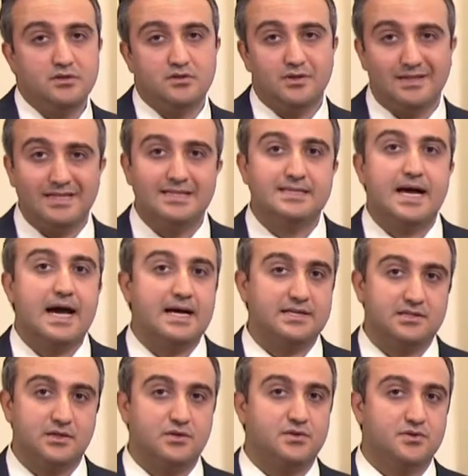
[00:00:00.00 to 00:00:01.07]
to at least
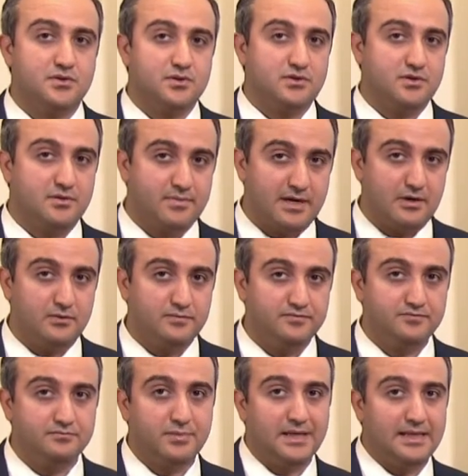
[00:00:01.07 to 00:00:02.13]
ask your surgeon about.
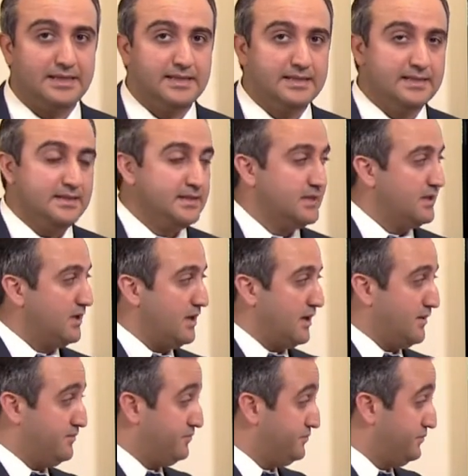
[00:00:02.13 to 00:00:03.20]
But uh,